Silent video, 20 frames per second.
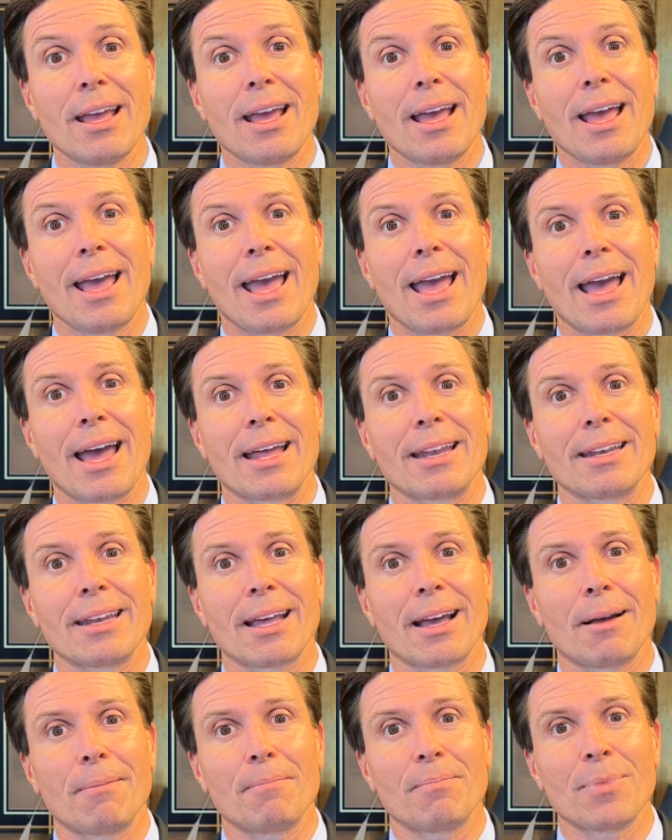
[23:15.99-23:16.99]

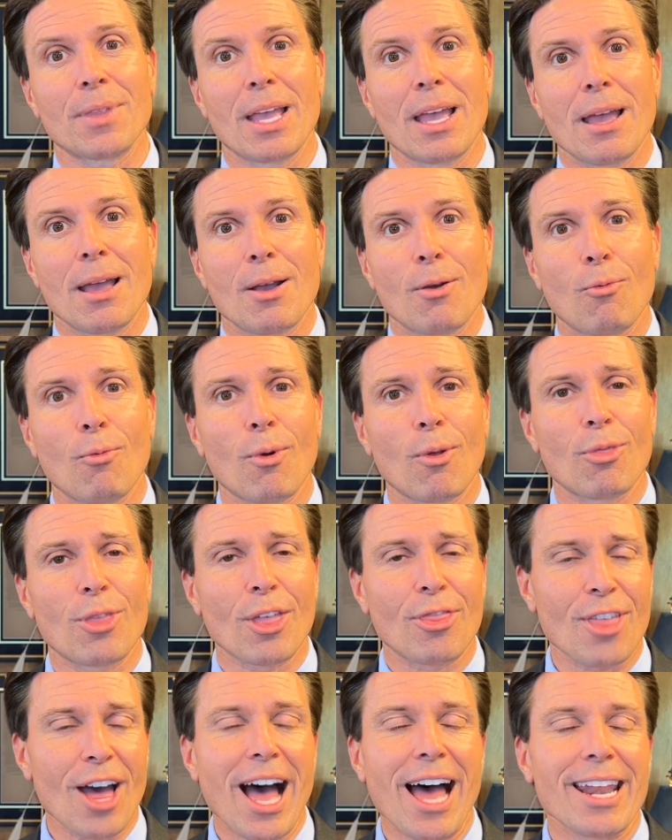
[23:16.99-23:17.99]
And the
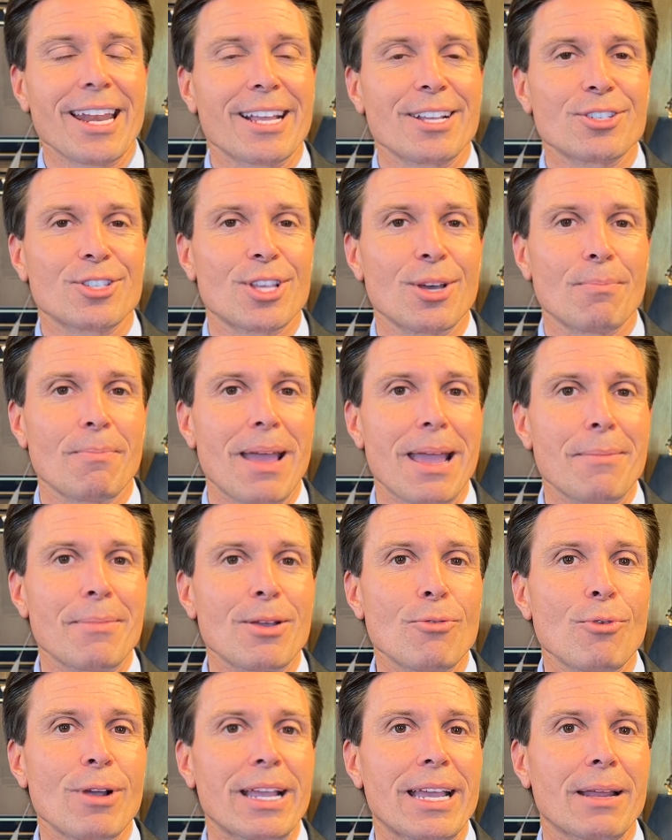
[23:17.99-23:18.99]
thought is that
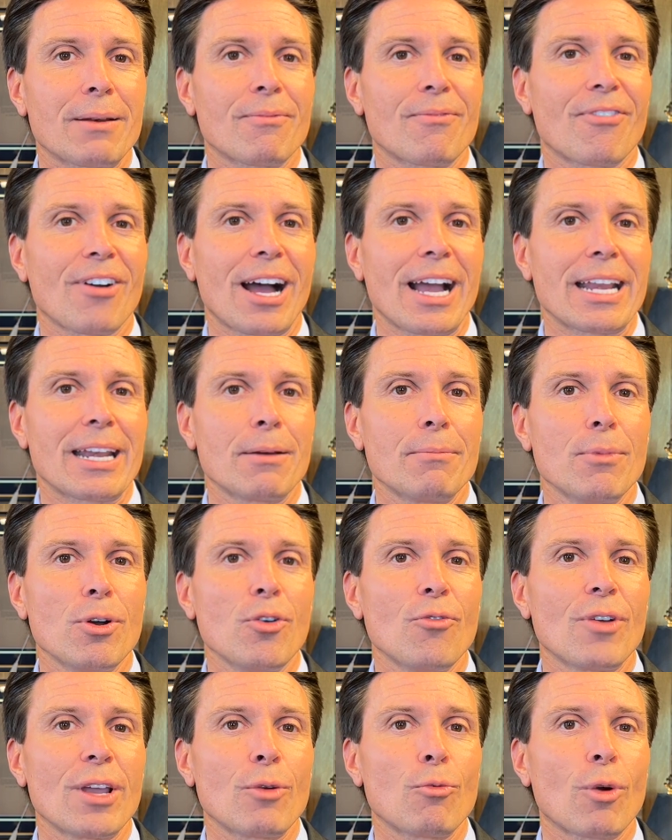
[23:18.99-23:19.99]
maybe we can find a
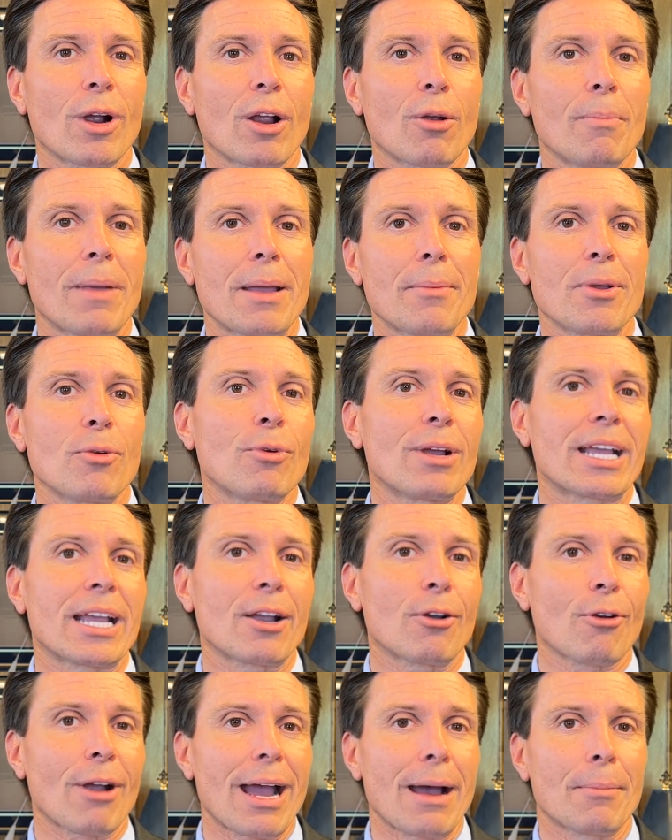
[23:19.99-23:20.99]
movie where maybe we
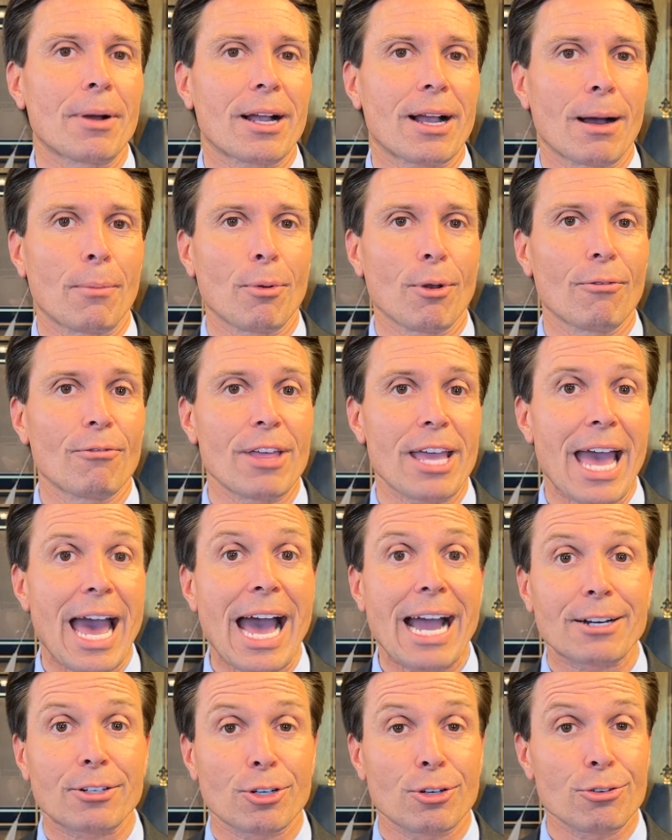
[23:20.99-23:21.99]
can grab a couple of the
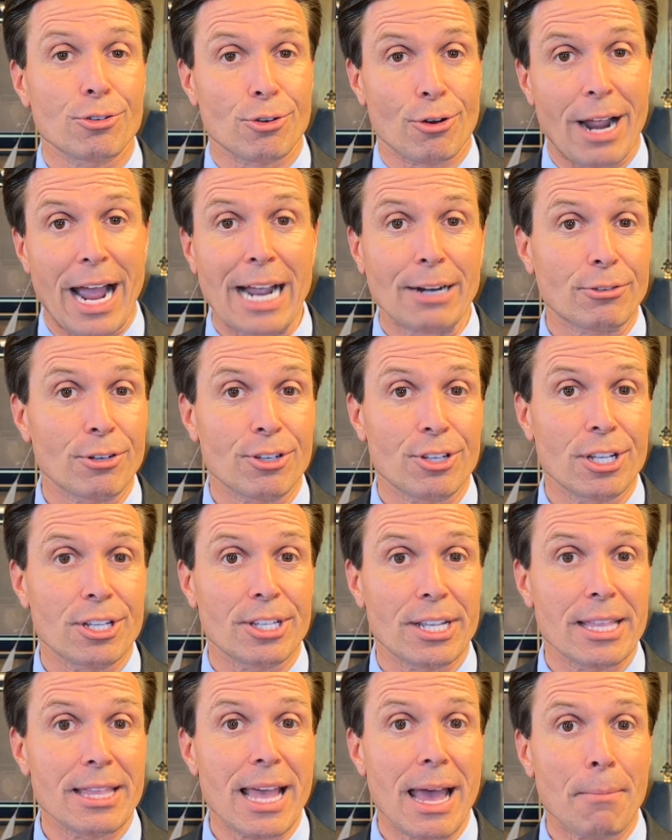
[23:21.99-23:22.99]
actors or actresses
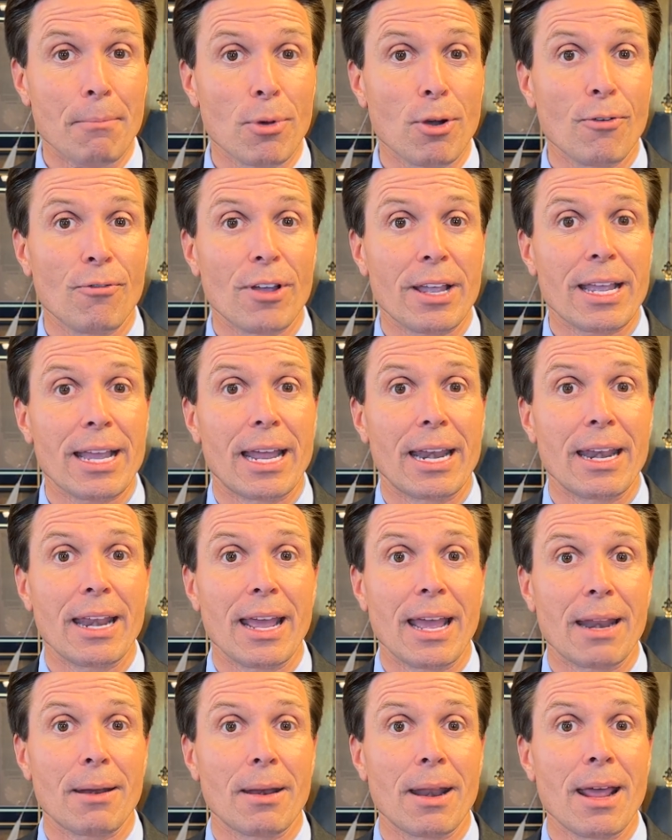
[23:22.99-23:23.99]
in that movie
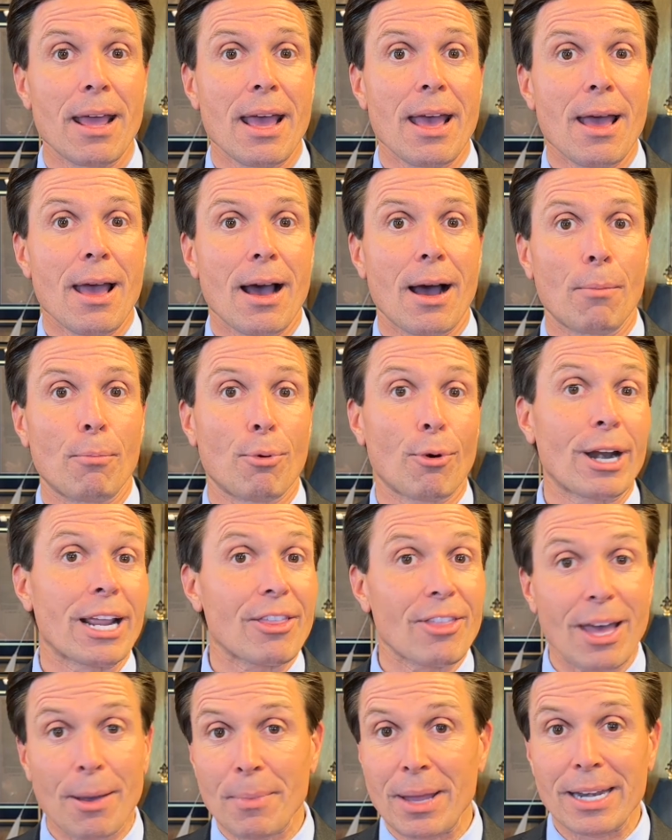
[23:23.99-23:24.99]
and
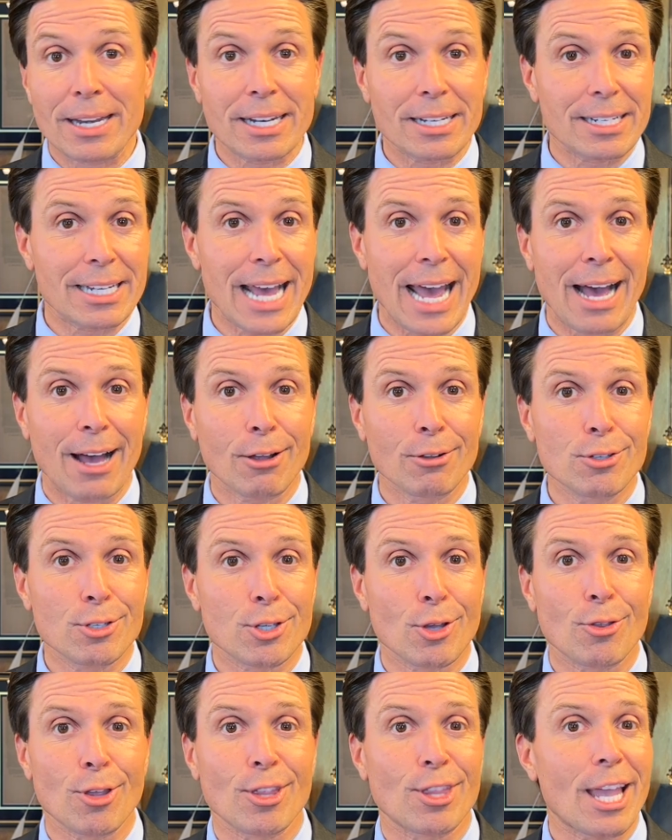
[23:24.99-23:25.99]
bring them into town
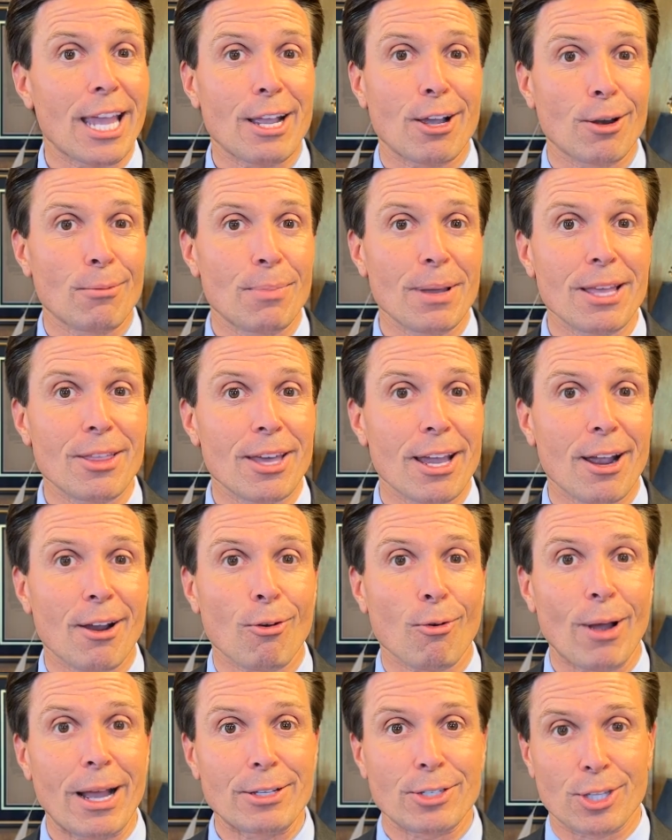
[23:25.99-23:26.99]
so that they could be
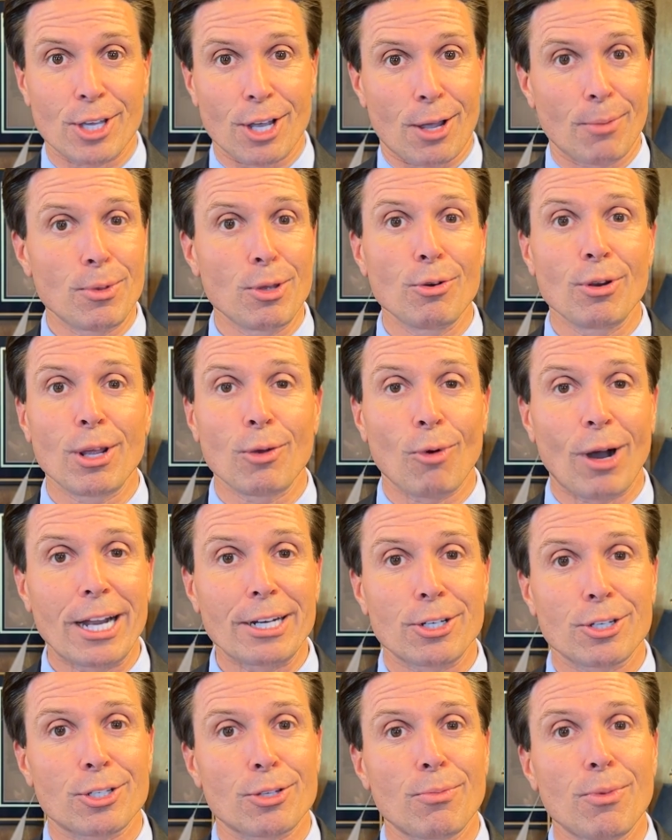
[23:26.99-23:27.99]
there as the community
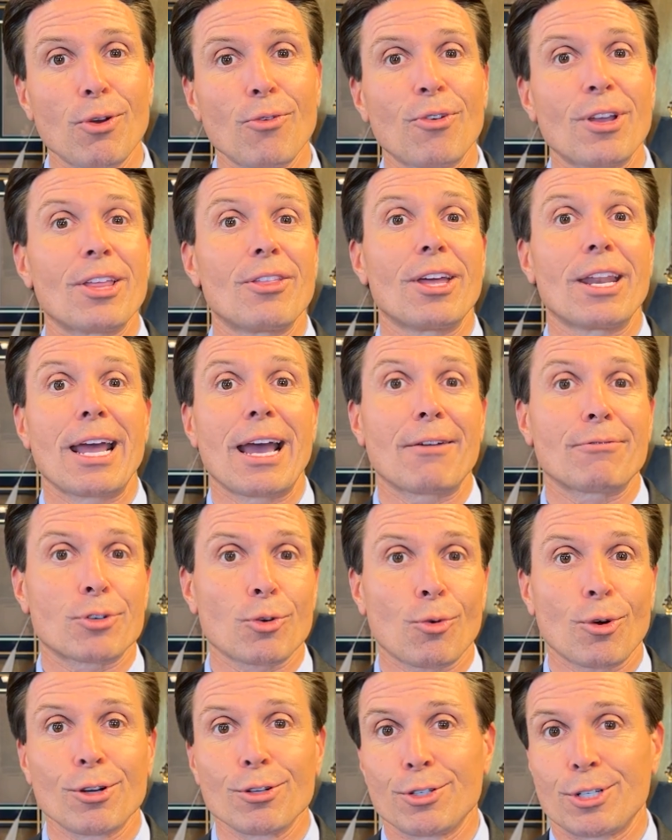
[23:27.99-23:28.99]
watches the movie, and then
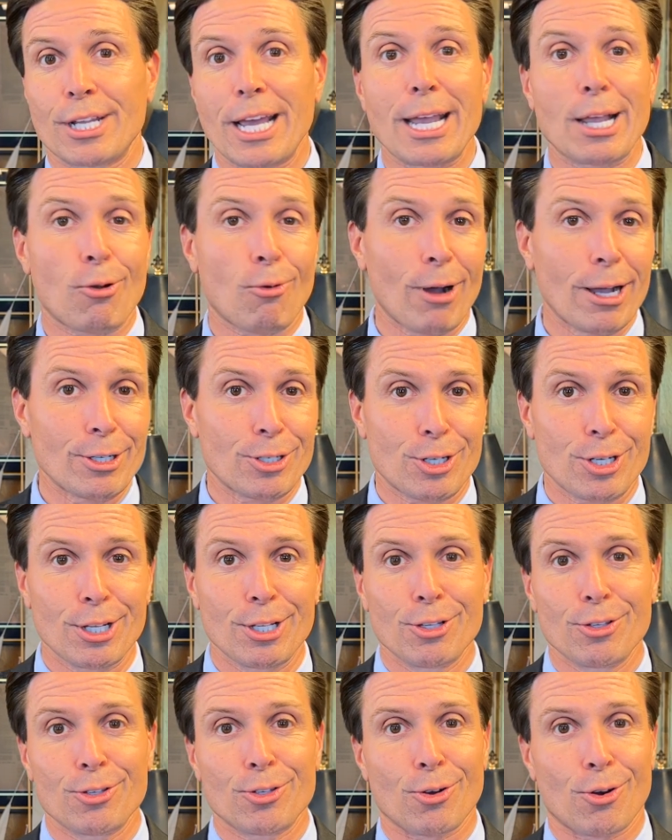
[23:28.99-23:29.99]
afterwards take
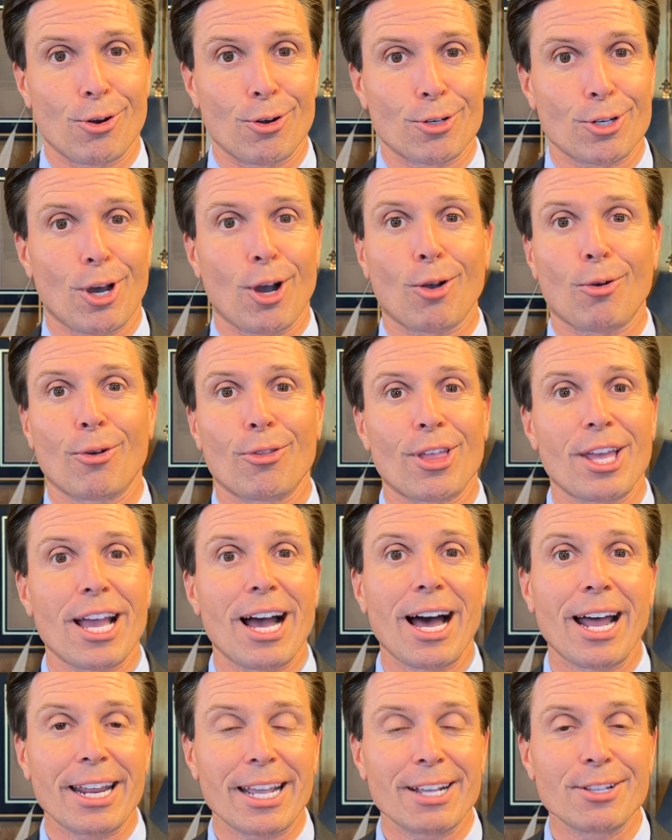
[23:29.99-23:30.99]
questions or talk with the
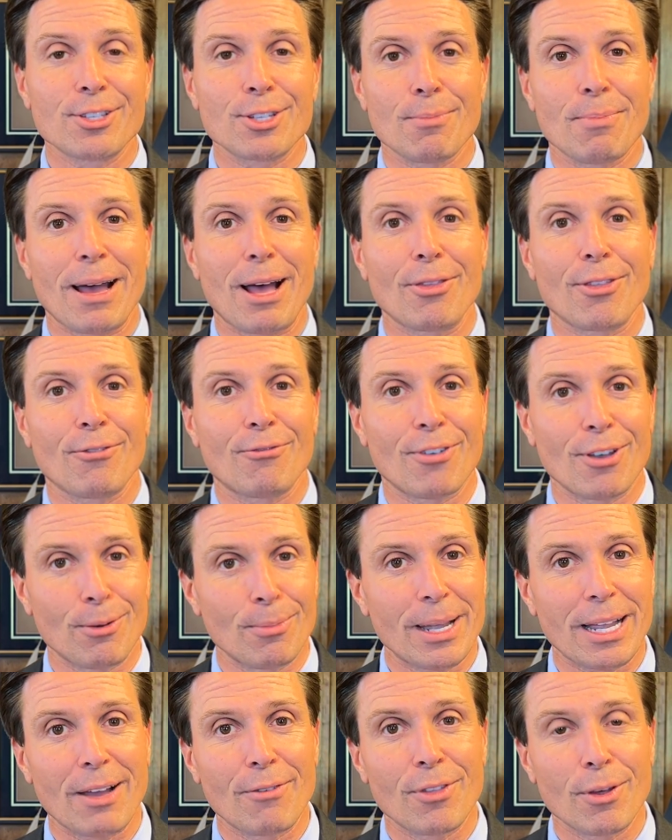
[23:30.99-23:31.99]
audience about the
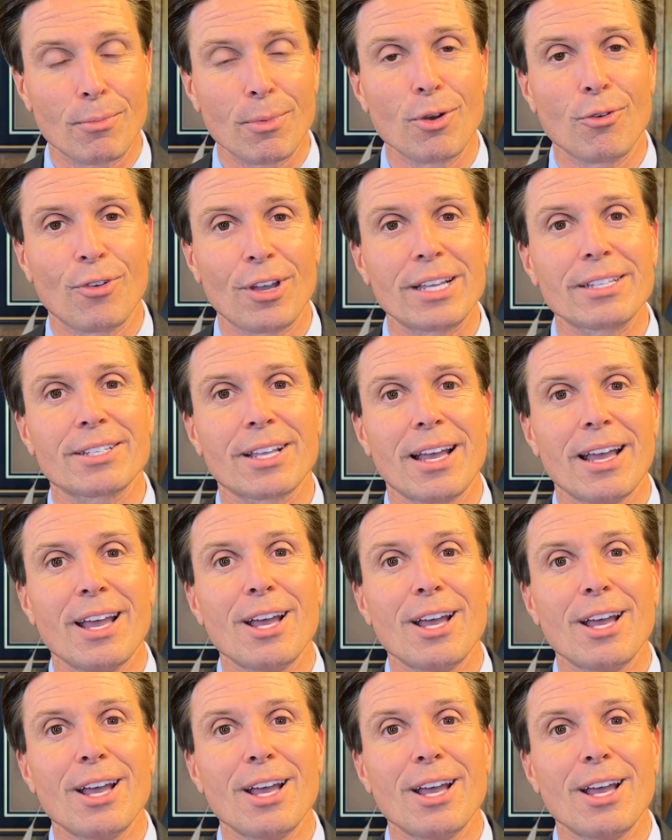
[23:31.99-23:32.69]
filming of the movies.